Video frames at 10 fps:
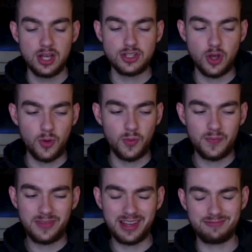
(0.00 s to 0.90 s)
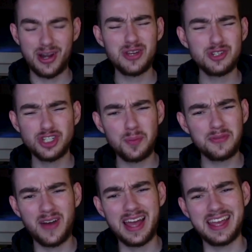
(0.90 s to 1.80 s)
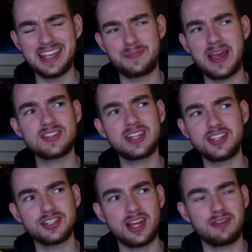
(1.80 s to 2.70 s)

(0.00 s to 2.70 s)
So like running on Shopify is basically just like